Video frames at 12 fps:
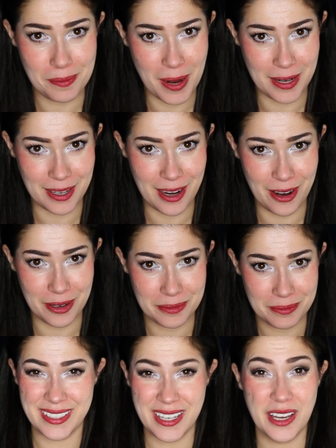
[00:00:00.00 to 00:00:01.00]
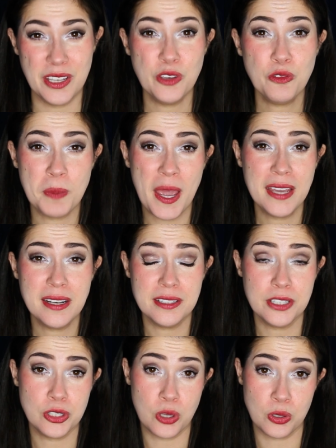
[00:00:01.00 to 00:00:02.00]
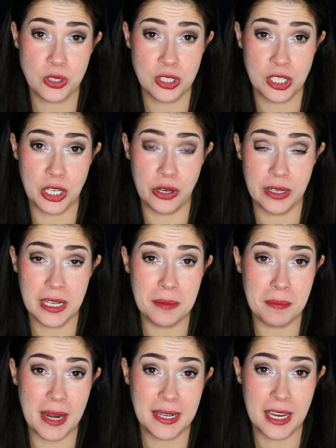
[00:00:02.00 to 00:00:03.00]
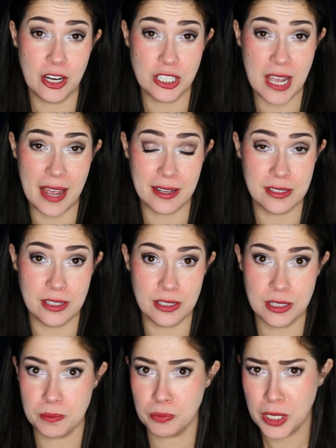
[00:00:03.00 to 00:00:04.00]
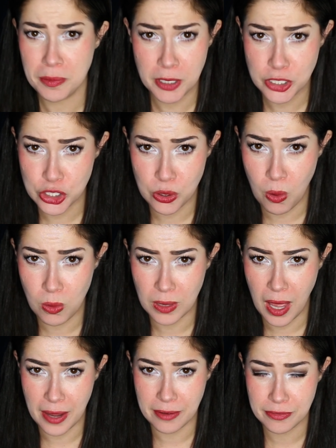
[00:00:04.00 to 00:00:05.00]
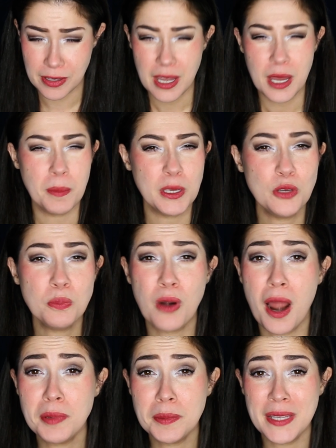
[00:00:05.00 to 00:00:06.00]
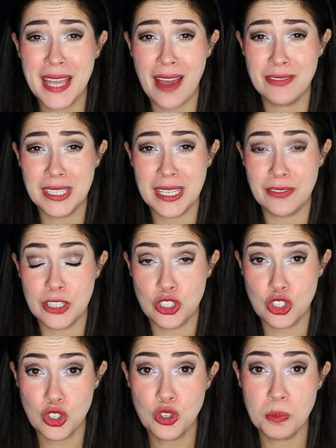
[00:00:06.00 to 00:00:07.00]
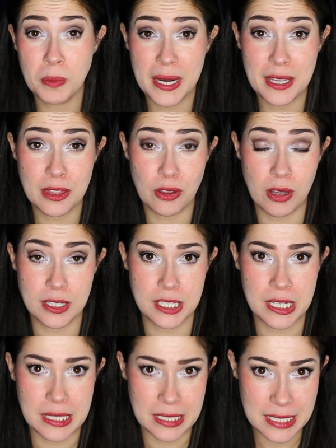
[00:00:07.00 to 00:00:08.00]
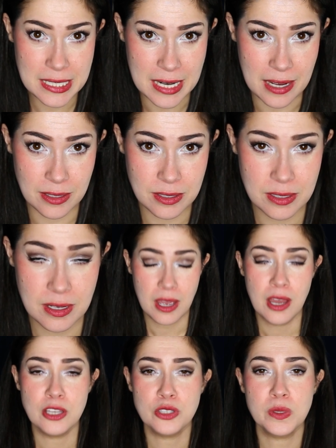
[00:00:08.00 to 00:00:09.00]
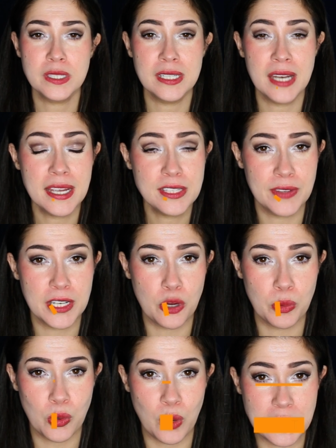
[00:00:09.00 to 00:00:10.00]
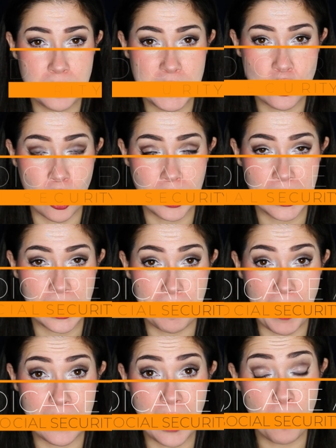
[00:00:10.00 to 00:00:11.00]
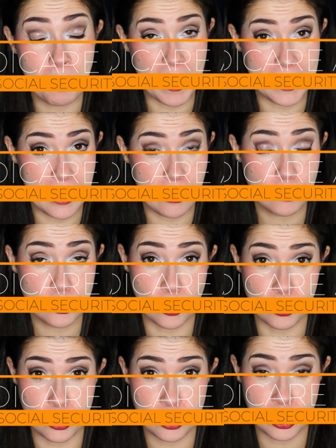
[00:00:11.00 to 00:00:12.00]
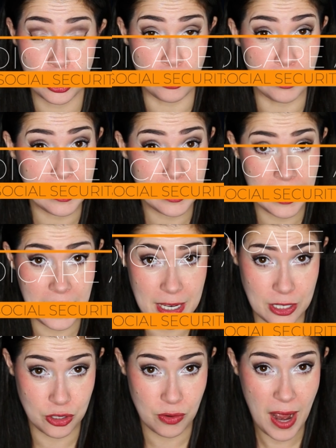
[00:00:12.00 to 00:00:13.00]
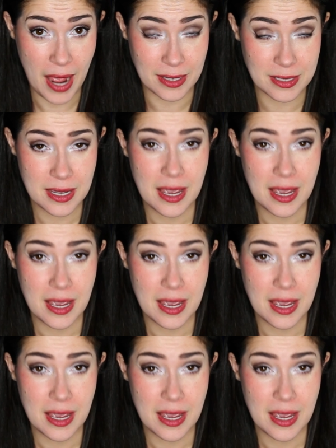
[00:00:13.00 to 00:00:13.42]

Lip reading: Medicare. You've paid into Social Security and Medicare taxes pretty much your whole life, but you probably haven't given too many thoughts to the details. So in today's video, we're going to be talking about how Medicare and Social Security interact.